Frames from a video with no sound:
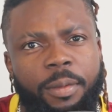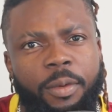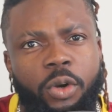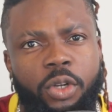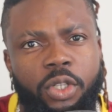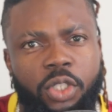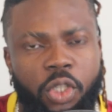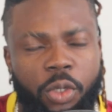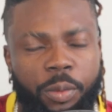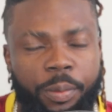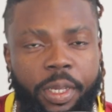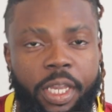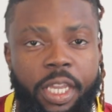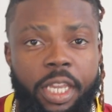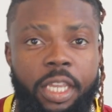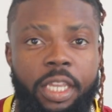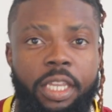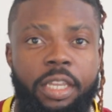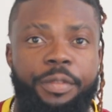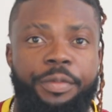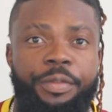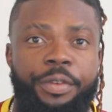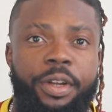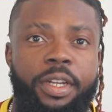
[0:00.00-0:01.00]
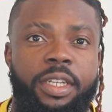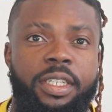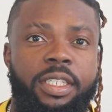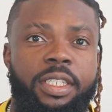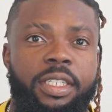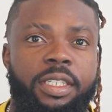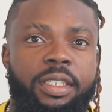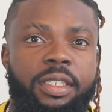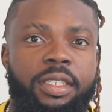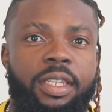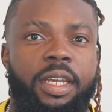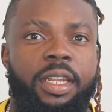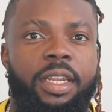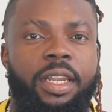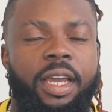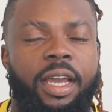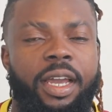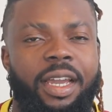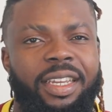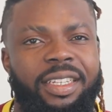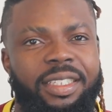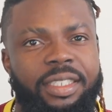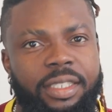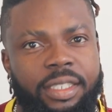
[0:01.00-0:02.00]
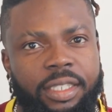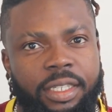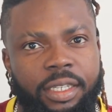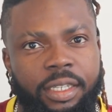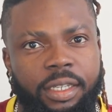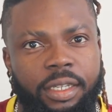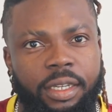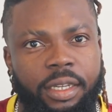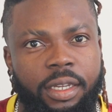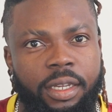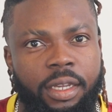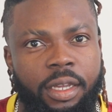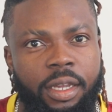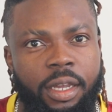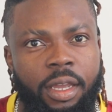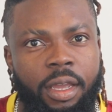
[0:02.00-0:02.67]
about some key differences that I see,